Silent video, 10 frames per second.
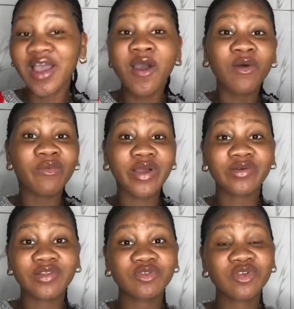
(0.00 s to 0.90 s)
Well,
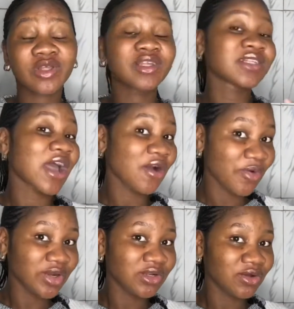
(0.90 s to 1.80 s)
the truth is I
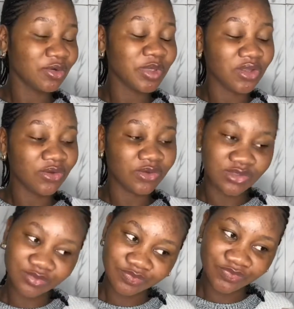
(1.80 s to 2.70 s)
already know because